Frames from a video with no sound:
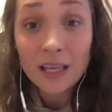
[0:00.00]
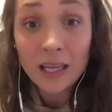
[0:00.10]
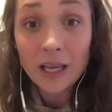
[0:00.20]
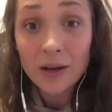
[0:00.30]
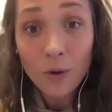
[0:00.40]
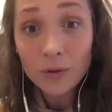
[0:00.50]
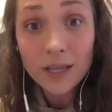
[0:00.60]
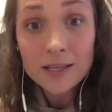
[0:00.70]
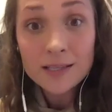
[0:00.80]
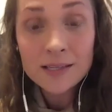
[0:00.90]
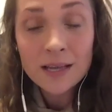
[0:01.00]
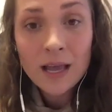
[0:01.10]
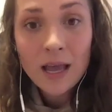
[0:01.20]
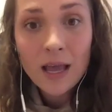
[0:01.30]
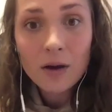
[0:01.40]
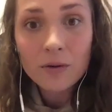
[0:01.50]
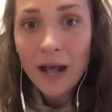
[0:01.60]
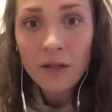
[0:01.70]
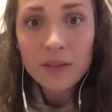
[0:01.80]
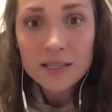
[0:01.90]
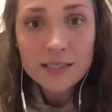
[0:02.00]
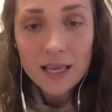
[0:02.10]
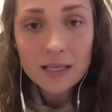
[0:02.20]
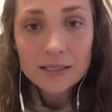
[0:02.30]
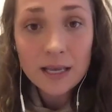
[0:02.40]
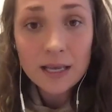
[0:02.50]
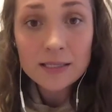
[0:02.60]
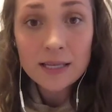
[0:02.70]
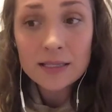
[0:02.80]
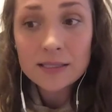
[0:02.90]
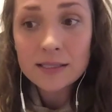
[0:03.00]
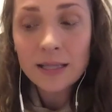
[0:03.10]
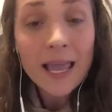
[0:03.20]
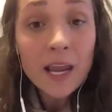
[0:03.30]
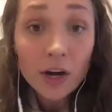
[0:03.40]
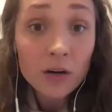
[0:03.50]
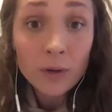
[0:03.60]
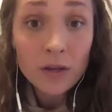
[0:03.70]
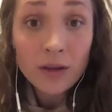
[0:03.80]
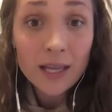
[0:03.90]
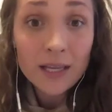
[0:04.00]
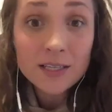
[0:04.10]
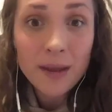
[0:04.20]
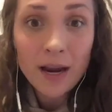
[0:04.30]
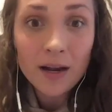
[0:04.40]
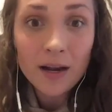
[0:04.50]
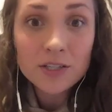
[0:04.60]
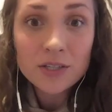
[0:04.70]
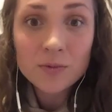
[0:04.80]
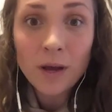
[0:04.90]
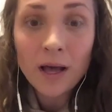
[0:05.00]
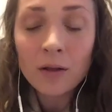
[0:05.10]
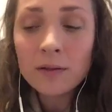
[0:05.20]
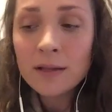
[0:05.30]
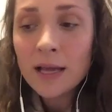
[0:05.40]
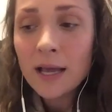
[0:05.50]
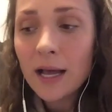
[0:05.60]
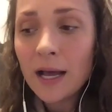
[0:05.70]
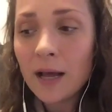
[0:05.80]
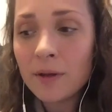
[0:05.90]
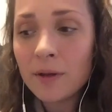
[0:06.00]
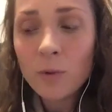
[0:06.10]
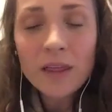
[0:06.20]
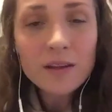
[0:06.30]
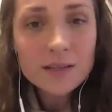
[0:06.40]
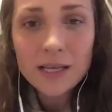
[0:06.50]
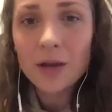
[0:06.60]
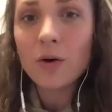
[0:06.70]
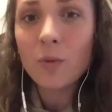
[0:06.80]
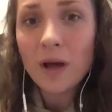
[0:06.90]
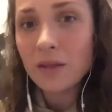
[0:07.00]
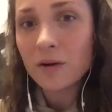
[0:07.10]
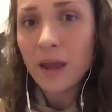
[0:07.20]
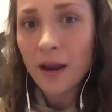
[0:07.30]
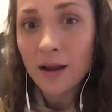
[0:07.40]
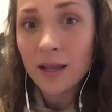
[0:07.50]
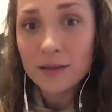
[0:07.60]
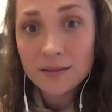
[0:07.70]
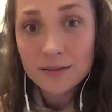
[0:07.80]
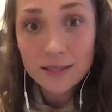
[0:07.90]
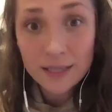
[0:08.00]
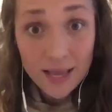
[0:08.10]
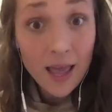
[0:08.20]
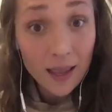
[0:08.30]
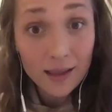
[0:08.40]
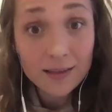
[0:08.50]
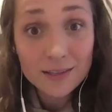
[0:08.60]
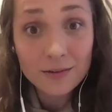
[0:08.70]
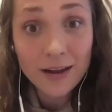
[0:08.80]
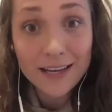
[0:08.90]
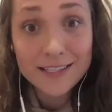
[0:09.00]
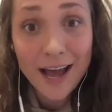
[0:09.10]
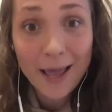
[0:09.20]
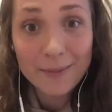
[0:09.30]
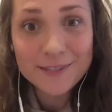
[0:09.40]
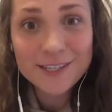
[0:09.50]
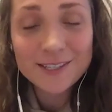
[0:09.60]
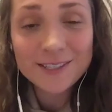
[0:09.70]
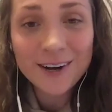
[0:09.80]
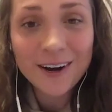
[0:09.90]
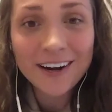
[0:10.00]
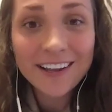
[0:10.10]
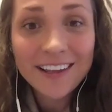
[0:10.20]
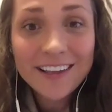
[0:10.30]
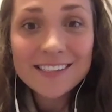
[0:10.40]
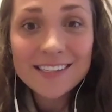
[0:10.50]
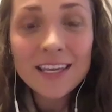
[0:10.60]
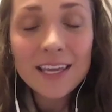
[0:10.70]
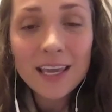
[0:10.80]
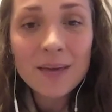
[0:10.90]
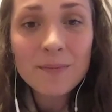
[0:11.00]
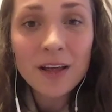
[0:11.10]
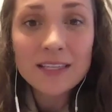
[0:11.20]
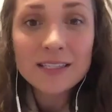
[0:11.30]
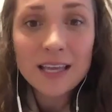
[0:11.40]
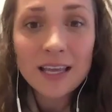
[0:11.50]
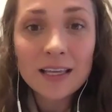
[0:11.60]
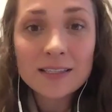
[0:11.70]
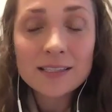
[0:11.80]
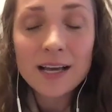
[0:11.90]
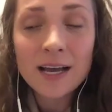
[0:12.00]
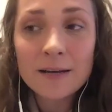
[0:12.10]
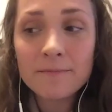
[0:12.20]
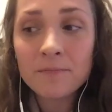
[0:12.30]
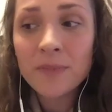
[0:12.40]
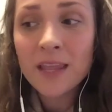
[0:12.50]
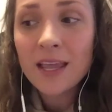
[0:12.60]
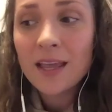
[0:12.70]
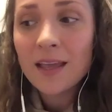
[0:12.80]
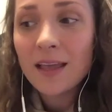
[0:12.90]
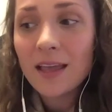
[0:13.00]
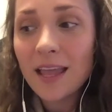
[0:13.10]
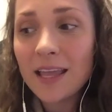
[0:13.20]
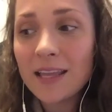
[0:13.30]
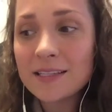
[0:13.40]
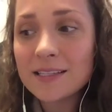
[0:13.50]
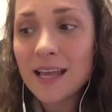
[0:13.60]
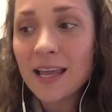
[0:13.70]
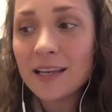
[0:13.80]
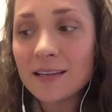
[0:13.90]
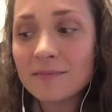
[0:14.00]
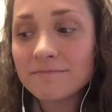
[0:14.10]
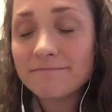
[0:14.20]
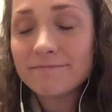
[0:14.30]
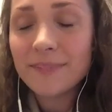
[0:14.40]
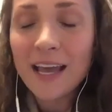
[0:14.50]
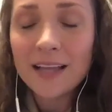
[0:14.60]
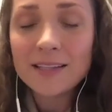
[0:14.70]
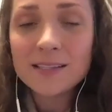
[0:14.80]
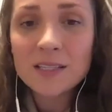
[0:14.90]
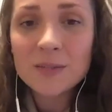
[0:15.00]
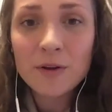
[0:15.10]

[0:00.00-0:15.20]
healing and wholeness around these things because it's layered when you get into marriage as well. Yeah. Um, but whether single, whether married, today is the right time to yeah. start seeking yep. Him on these things. Yeah. Um, well, and and yeah, it's it's